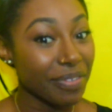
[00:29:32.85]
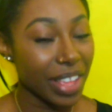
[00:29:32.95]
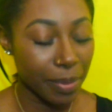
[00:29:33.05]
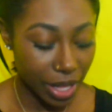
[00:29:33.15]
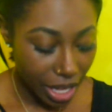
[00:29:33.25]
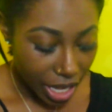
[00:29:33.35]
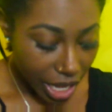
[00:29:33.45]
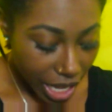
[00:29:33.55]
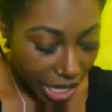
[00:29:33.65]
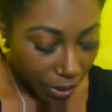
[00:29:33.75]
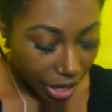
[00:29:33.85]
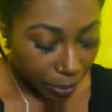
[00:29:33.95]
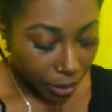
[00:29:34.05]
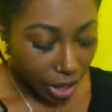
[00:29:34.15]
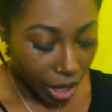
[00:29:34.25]
Family.
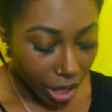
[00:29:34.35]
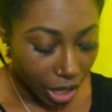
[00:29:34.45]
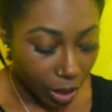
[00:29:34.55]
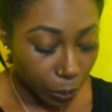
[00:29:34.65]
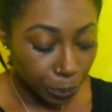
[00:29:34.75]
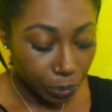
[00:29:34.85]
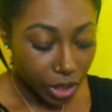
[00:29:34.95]
Anyway, that